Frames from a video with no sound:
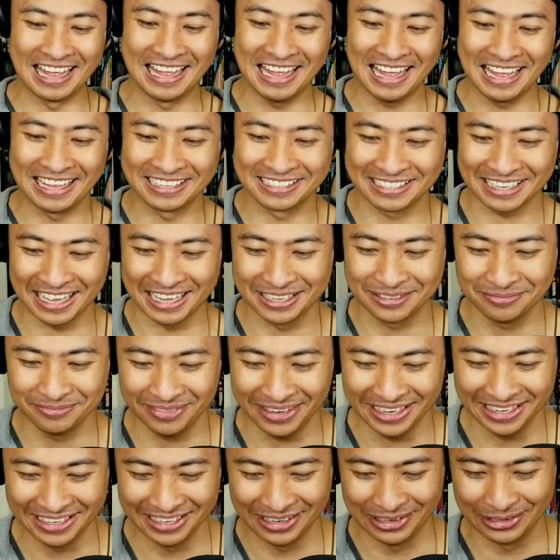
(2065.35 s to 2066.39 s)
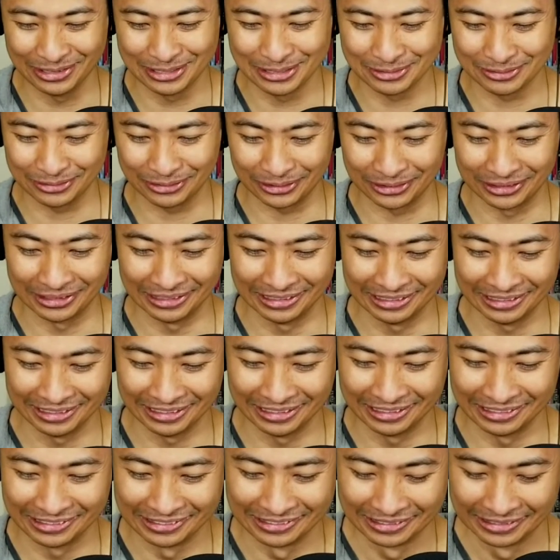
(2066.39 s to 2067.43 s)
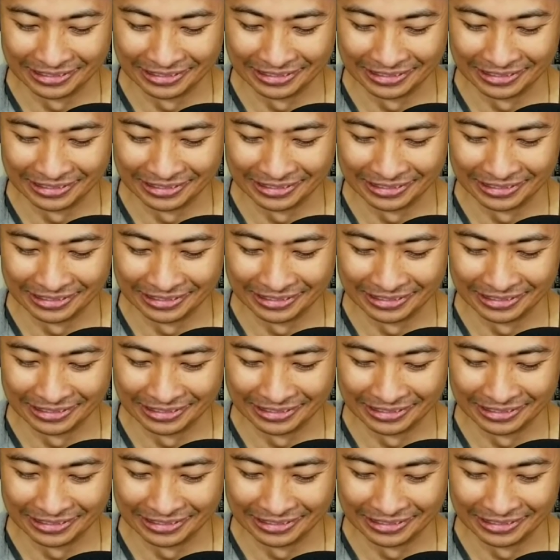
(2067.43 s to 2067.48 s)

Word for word: as, as my notes for it, yo.